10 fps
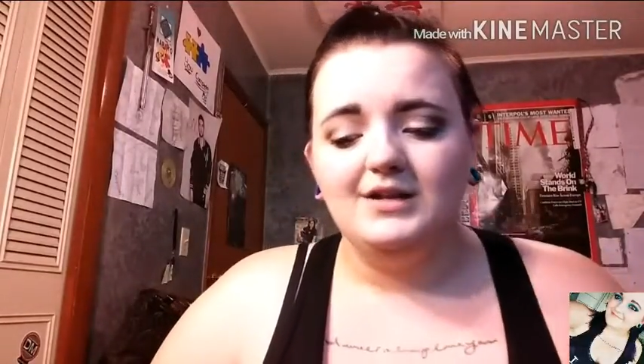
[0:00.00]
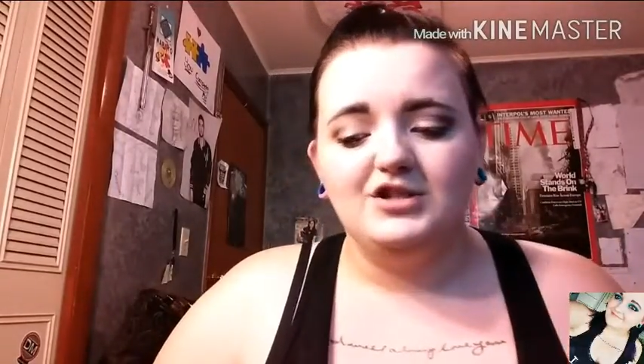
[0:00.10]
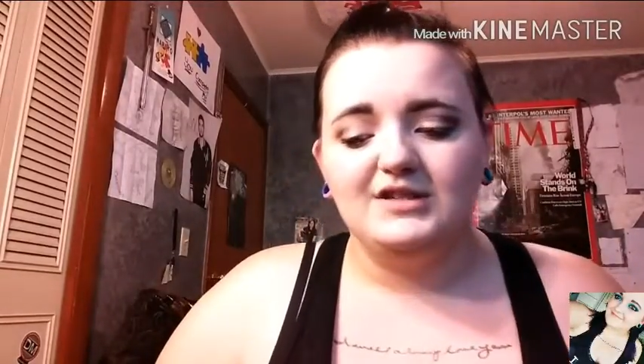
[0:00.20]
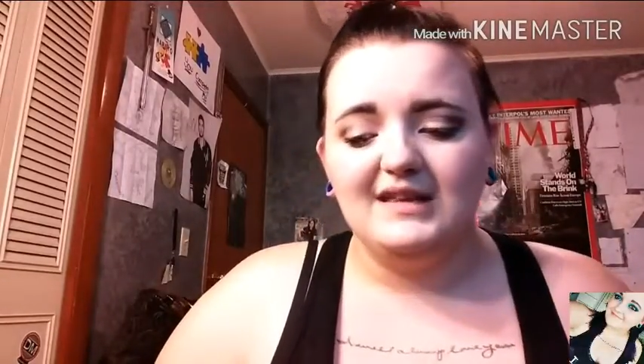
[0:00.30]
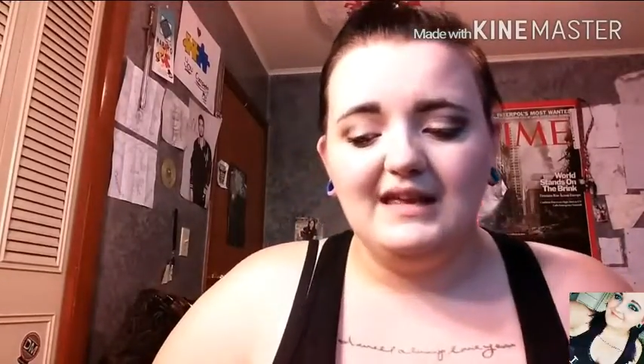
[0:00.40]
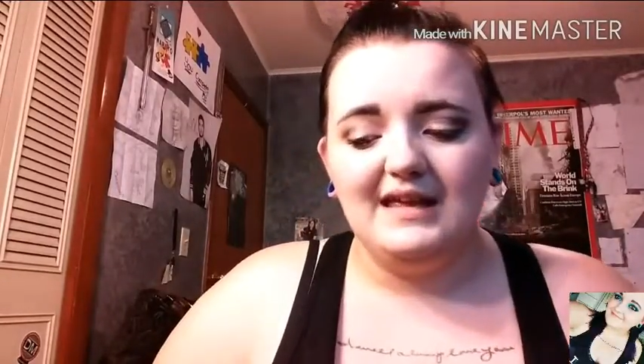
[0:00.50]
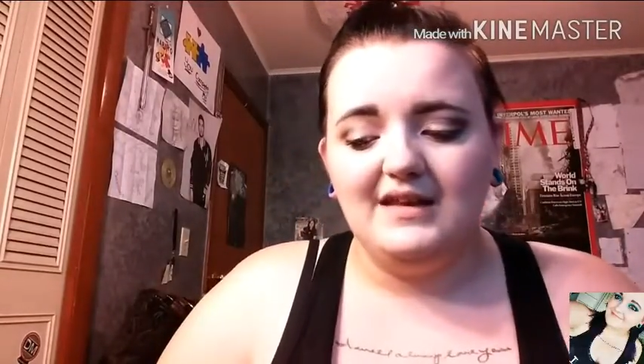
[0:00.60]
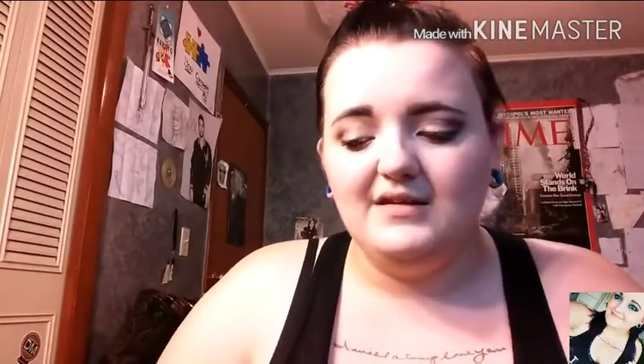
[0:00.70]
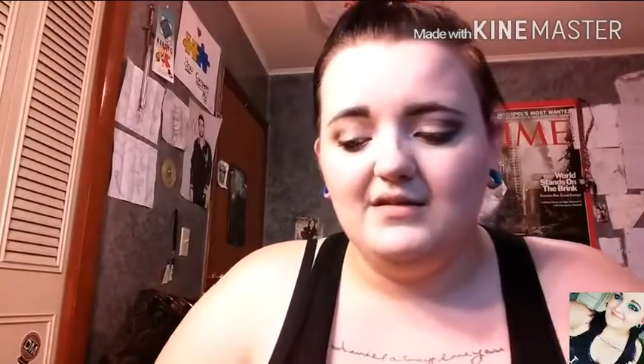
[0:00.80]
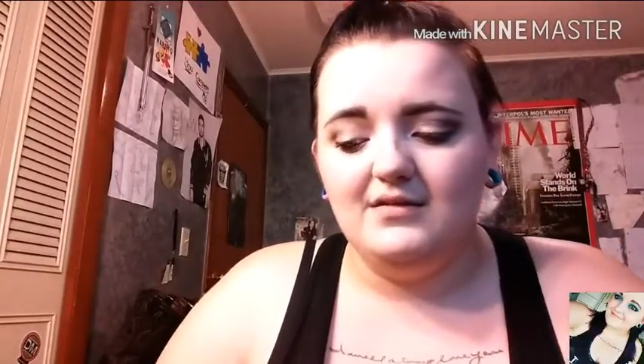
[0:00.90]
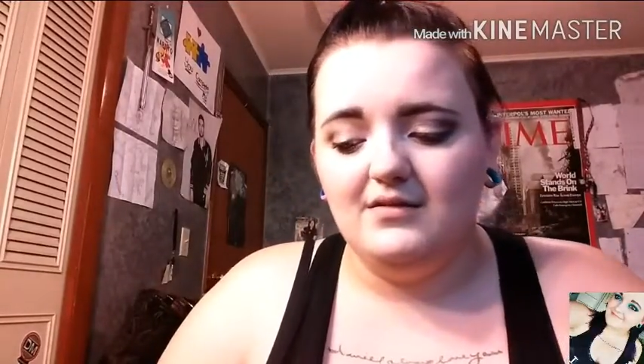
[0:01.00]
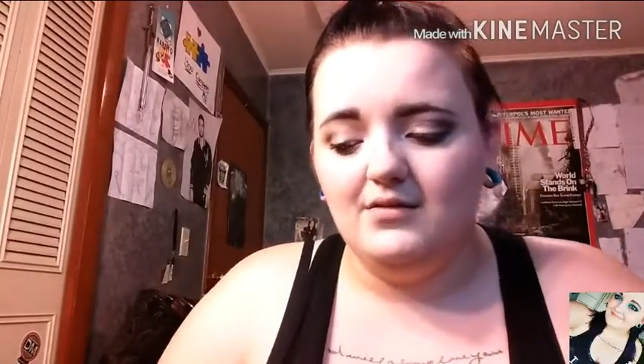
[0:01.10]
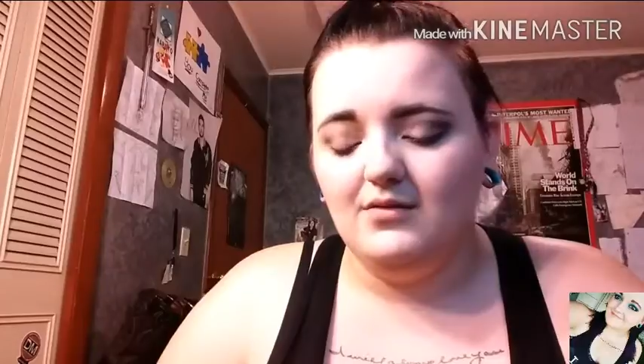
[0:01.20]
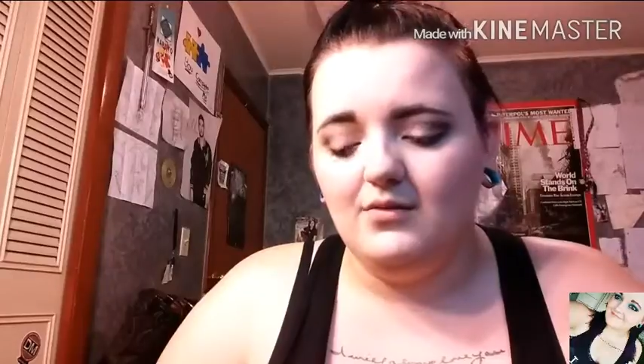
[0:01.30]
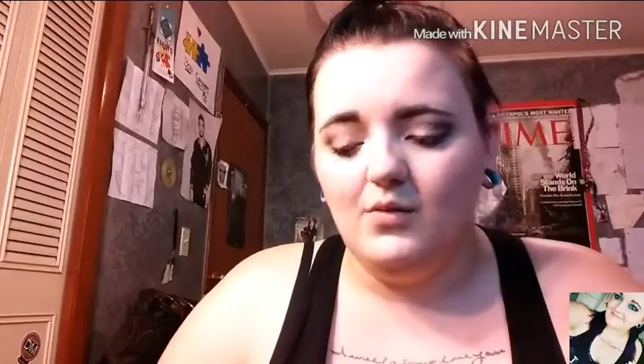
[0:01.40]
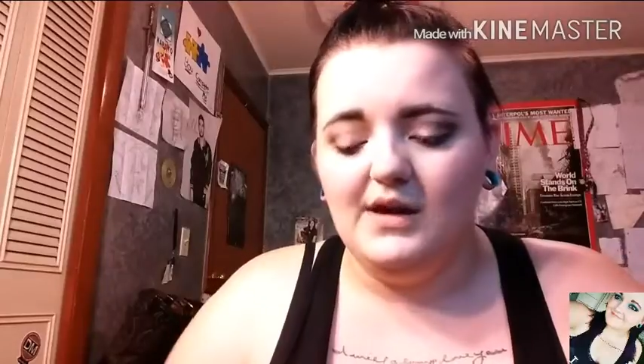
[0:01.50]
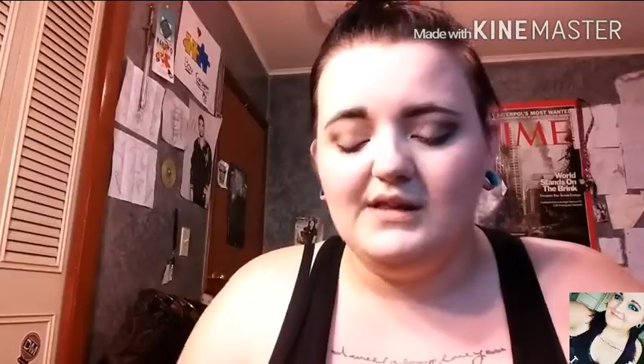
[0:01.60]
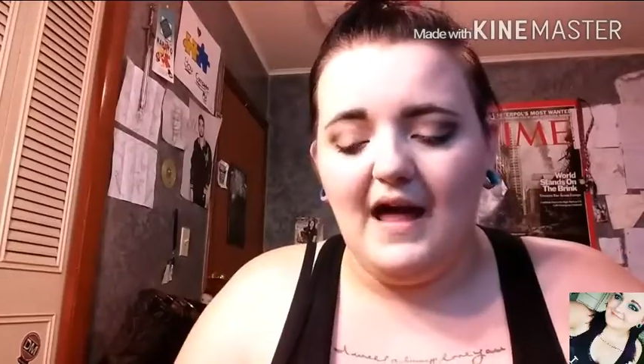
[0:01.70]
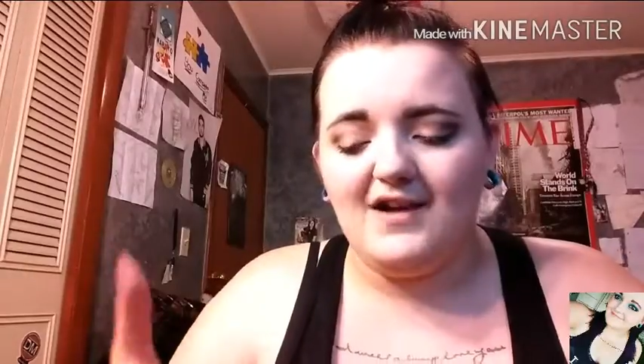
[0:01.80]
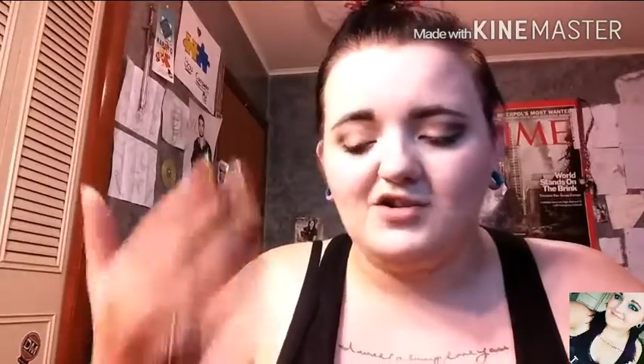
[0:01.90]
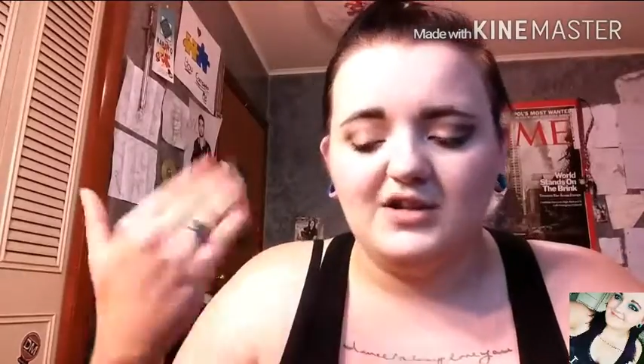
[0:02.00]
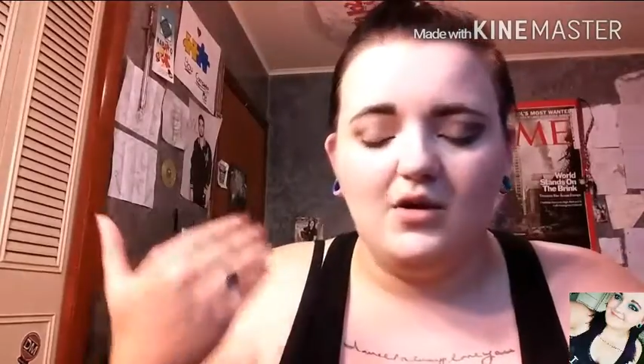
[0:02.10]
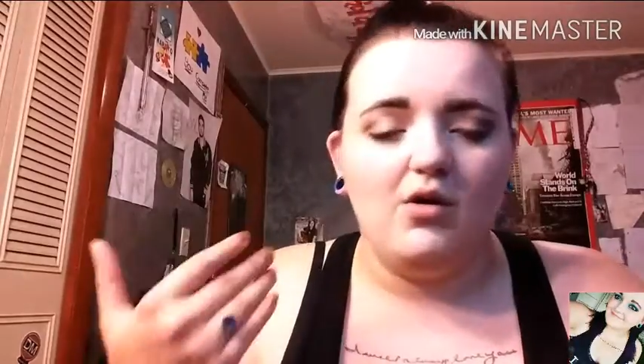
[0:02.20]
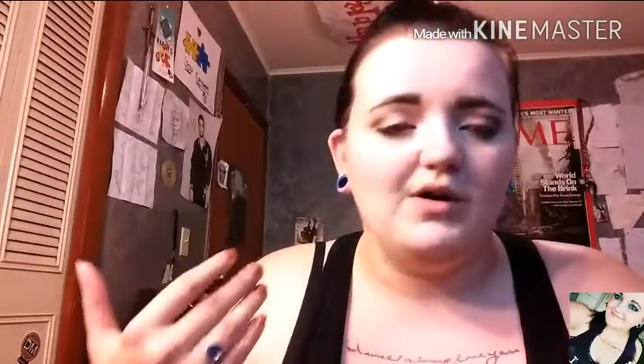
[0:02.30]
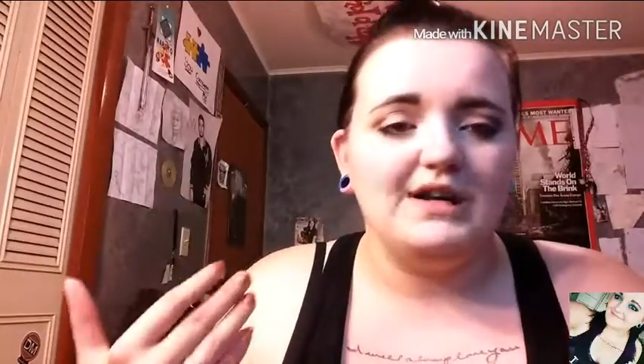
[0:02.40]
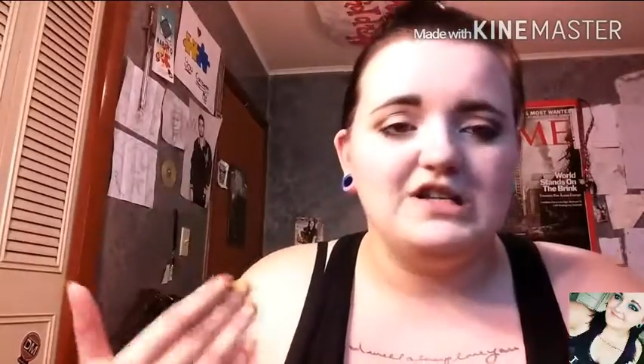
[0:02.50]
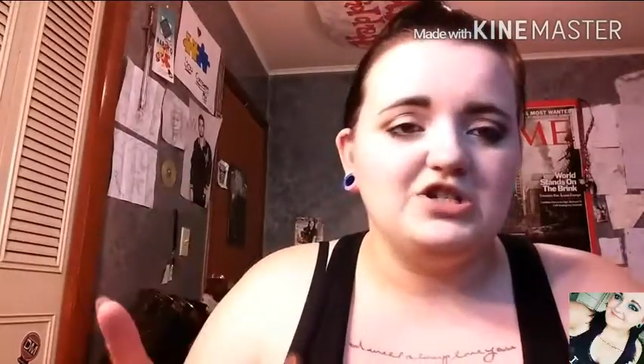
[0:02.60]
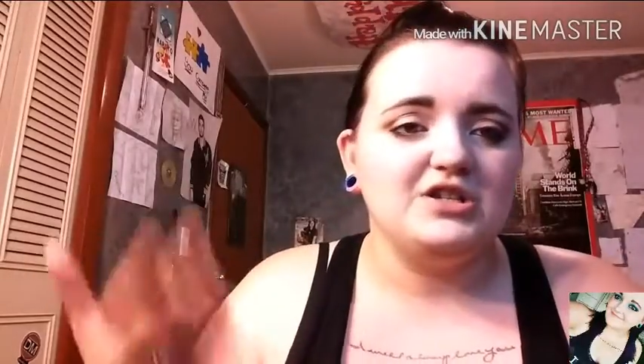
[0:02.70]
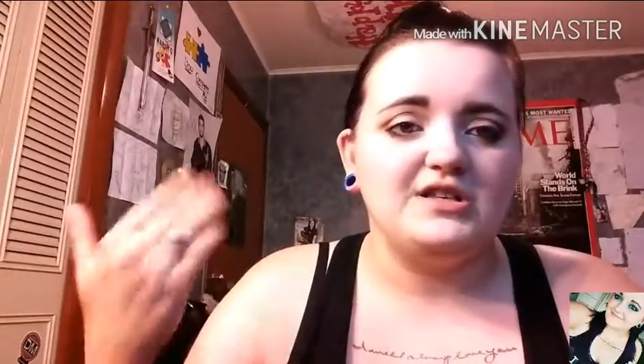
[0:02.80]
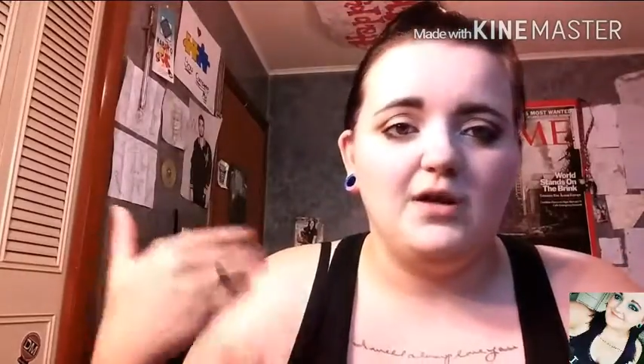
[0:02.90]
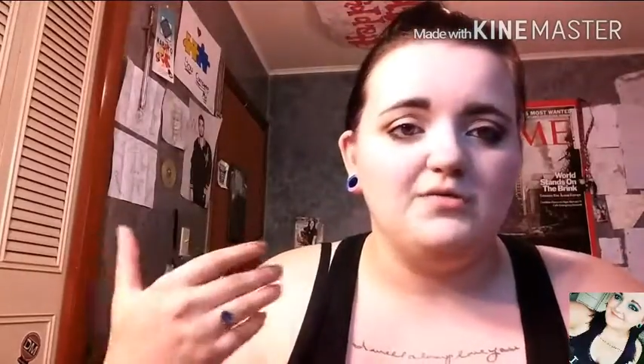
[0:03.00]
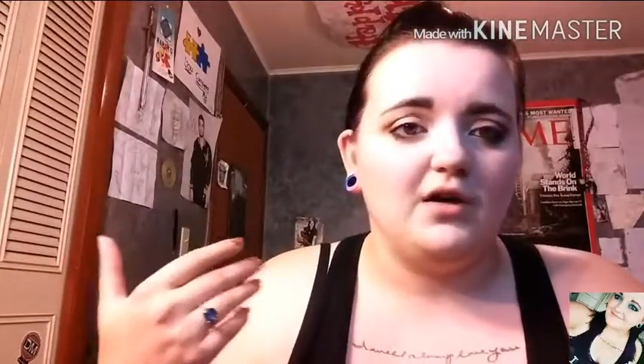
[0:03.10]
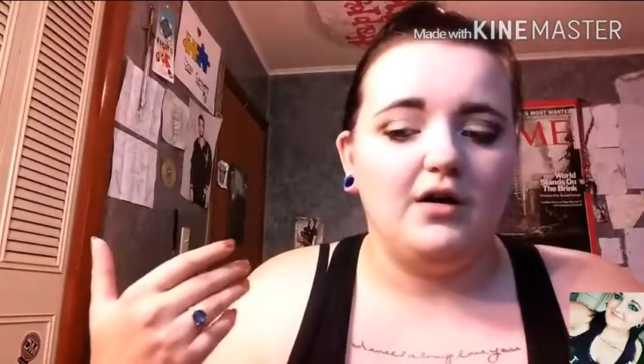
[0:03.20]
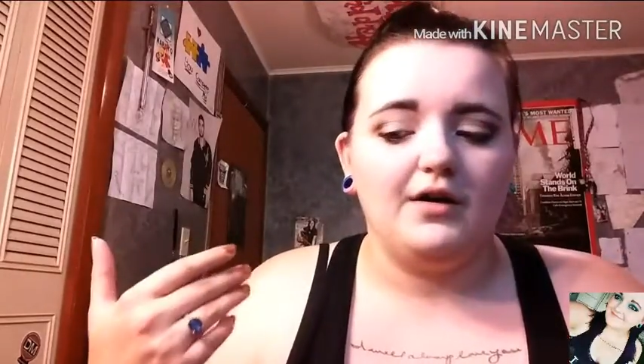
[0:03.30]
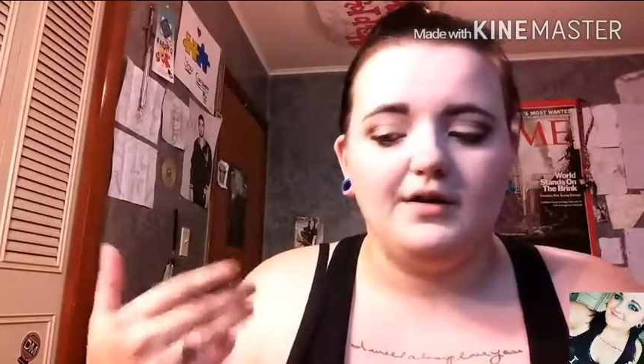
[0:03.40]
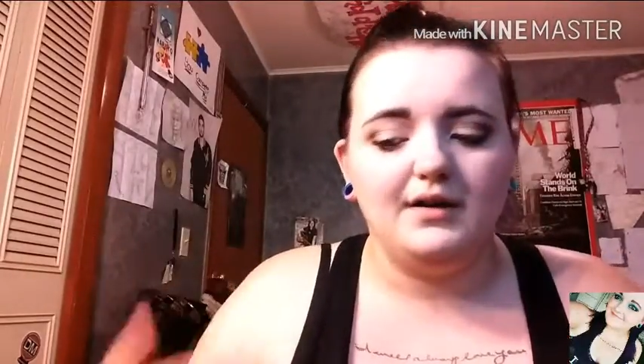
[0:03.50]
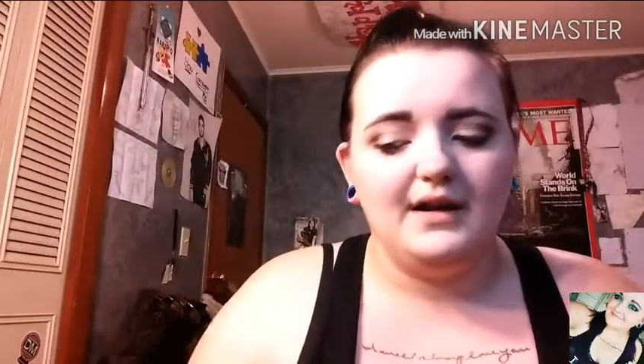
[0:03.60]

just when it's actually on, it's just so dark,